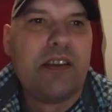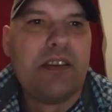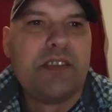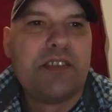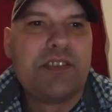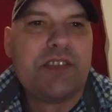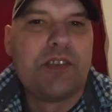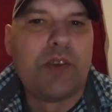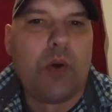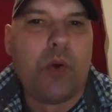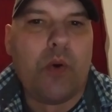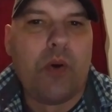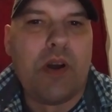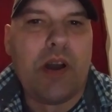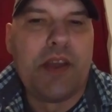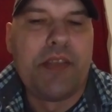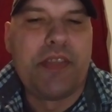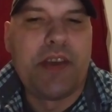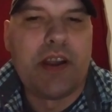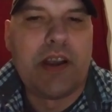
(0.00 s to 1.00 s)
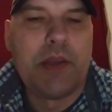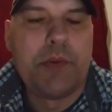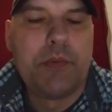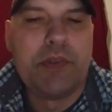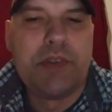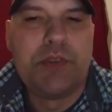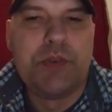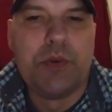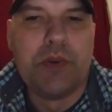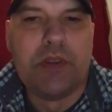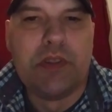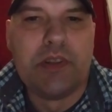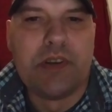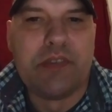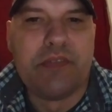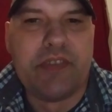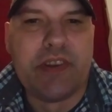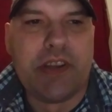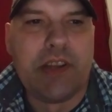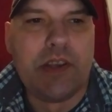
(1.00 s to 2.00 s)
So I thought I would do a
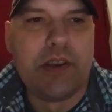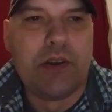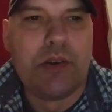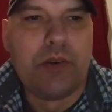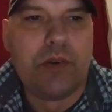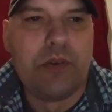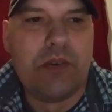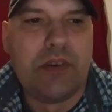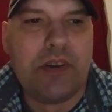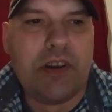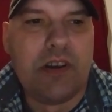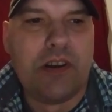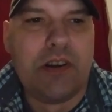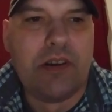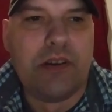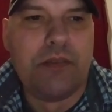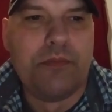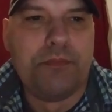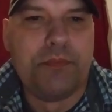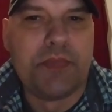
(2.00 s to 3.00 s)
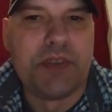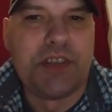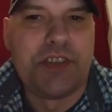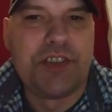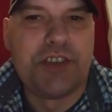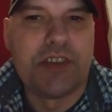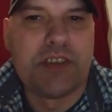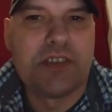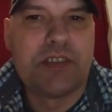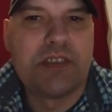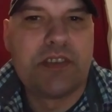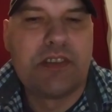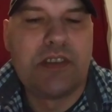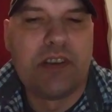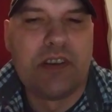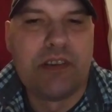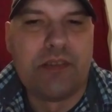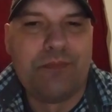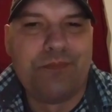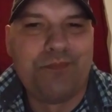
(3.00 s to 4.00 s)
little video um and just
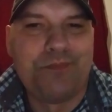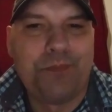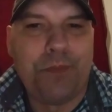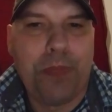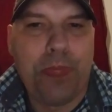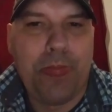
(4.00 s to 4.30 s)
um